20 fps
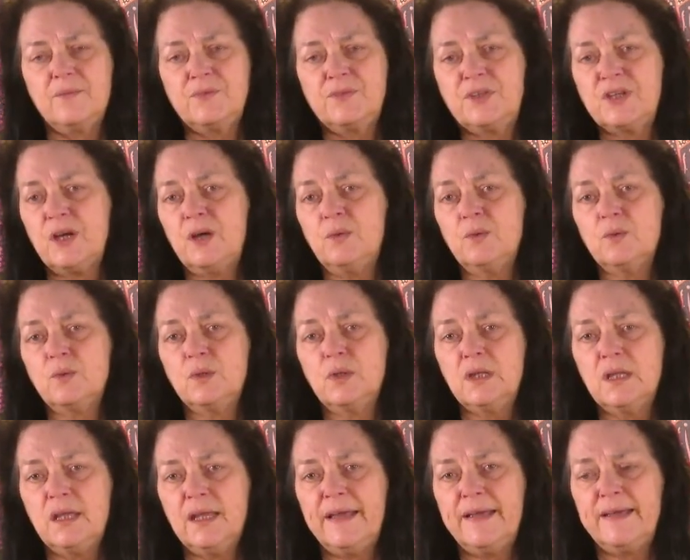don't
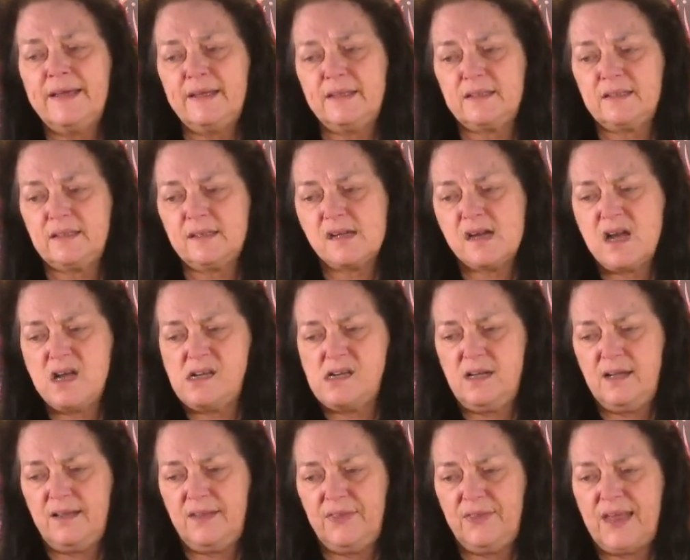let
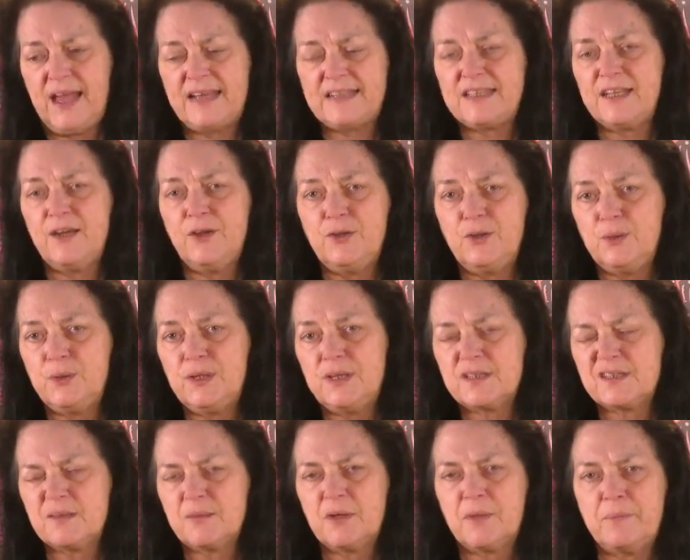that tell you that
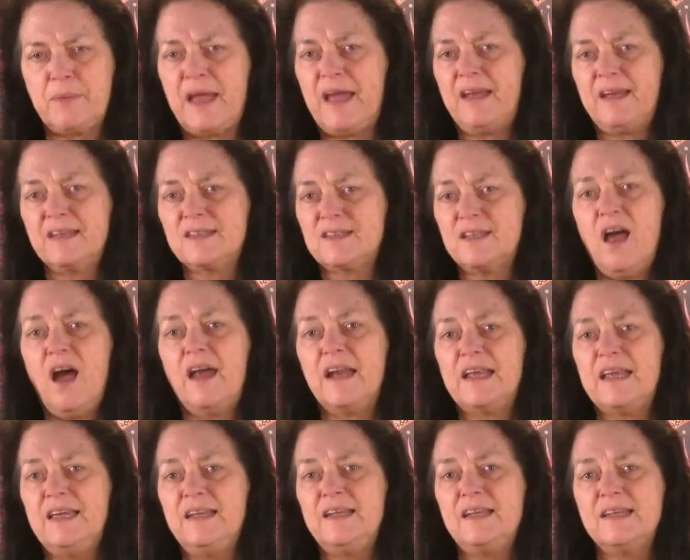it's something bad. It's not.
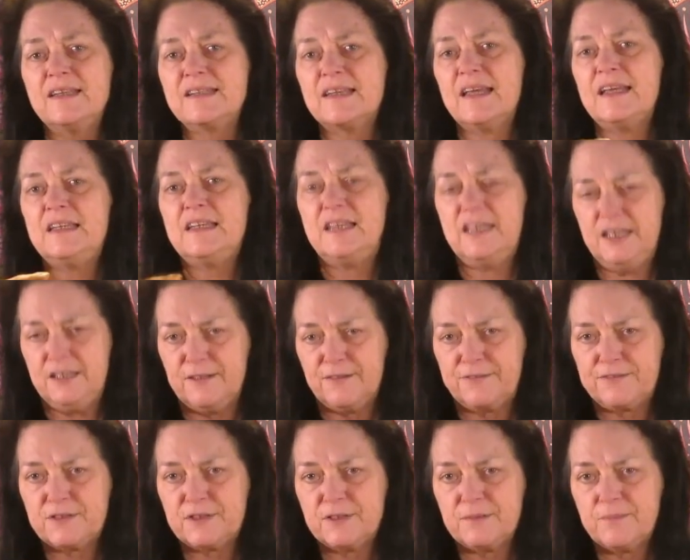It is a gift,
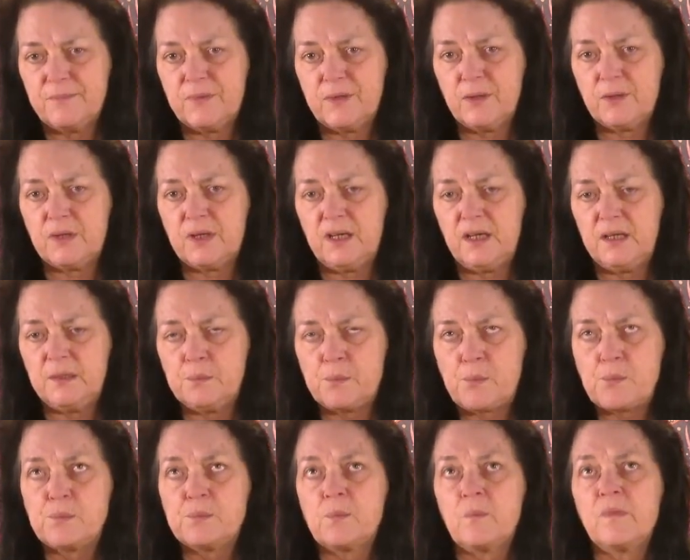okay?
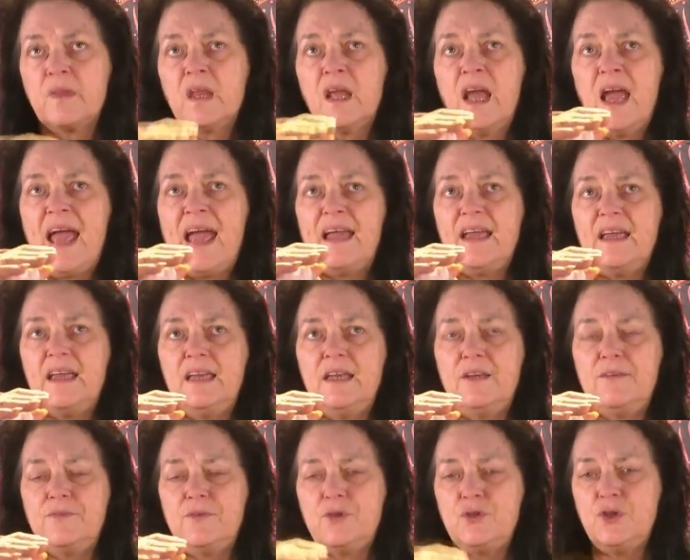
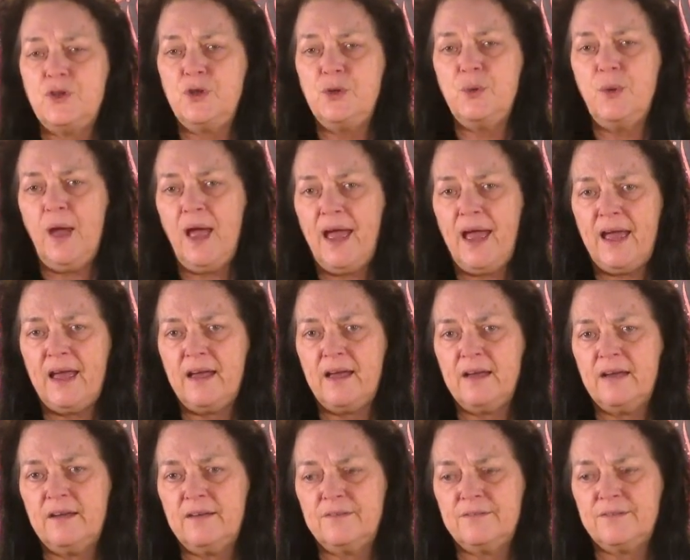If you
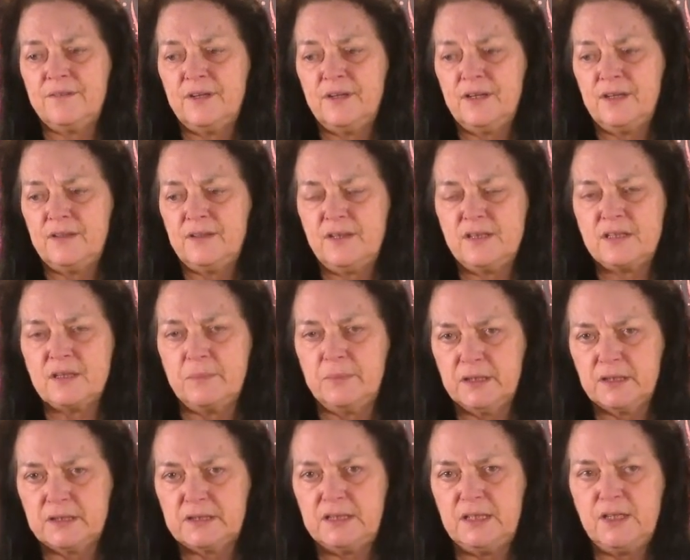have these
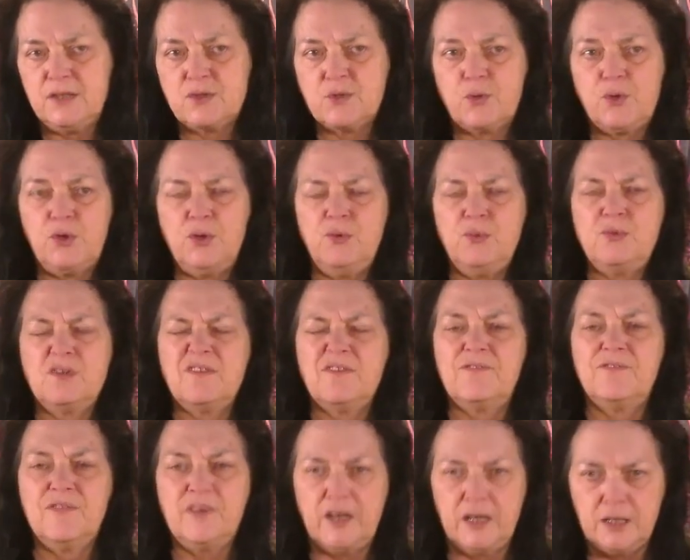abilities or you
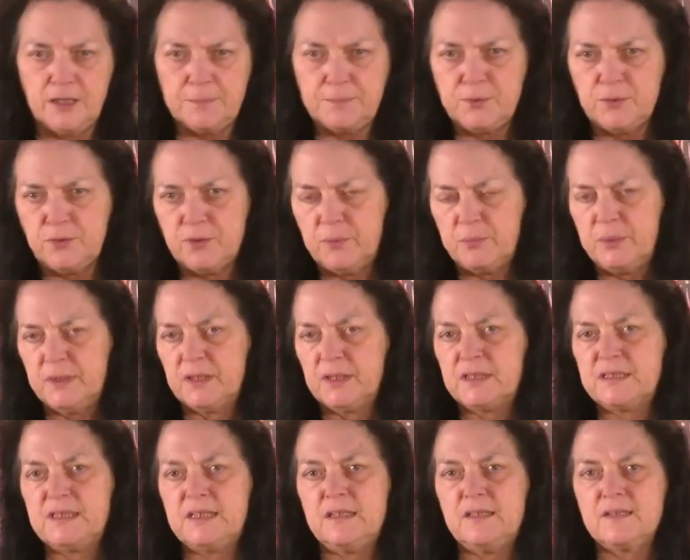develop your
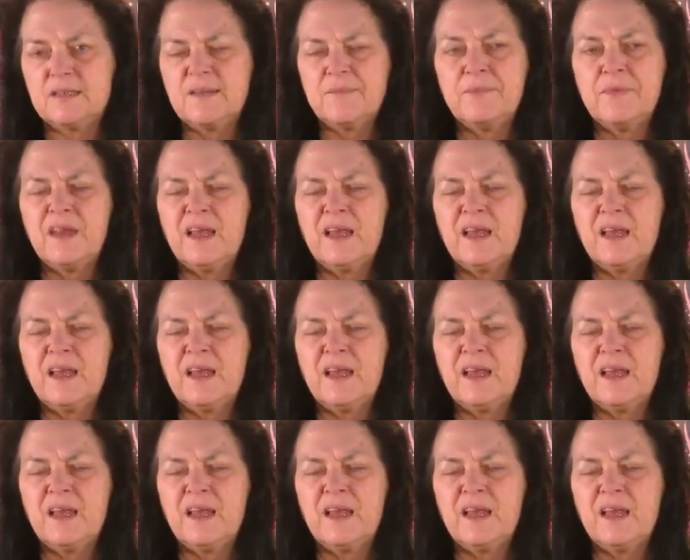abilities,